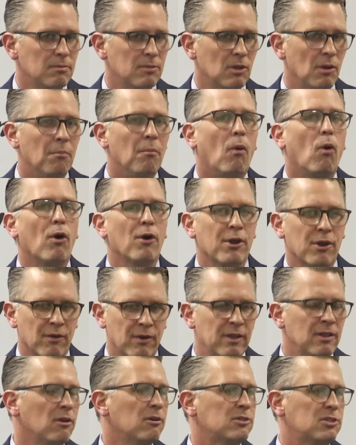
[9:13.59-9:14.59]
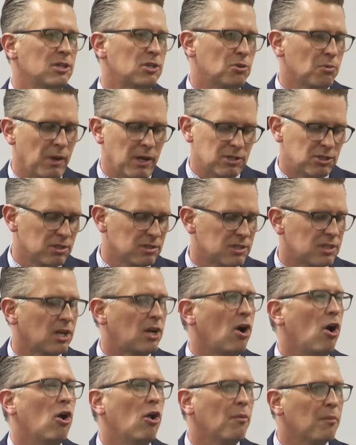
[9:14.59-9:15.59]
the more you're in those situations, the
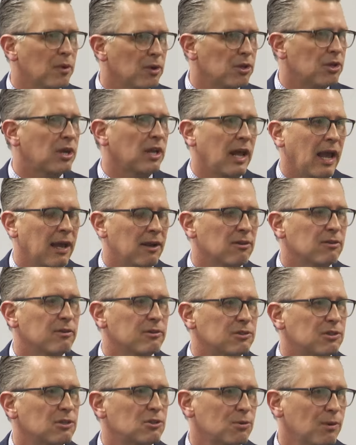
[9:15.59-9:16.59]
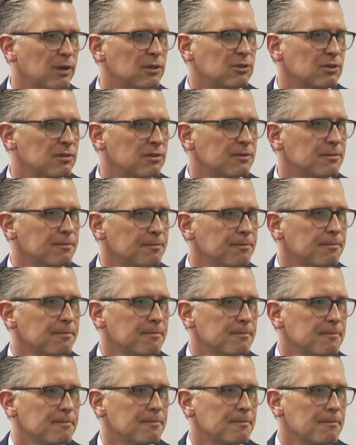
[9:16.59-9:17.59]
calmer you can handle those situations.
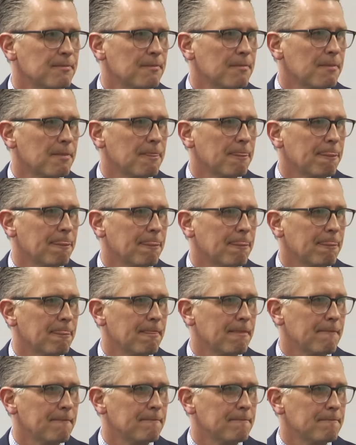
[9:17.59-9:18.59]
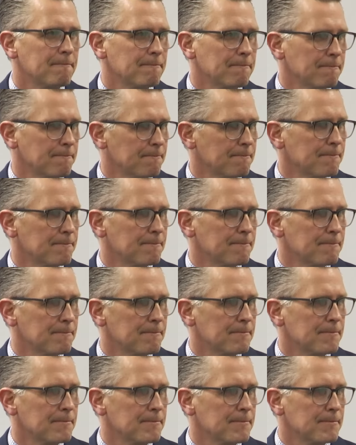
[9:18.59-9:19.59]
Is Ryan Johnson going to be in the lineup uh,
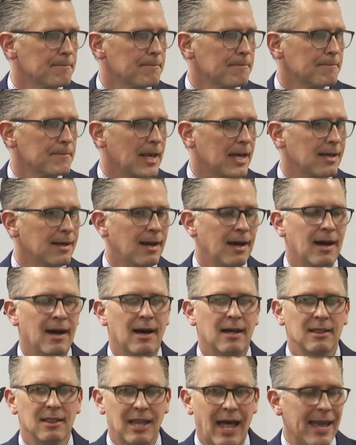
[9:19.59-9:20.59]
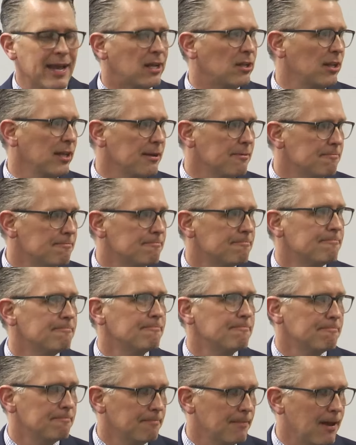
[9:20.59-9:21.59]
tomorrow Sunday? Uh, likely.
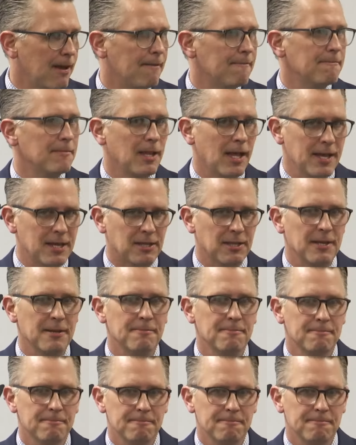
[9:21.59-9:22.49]
Yeah, likely.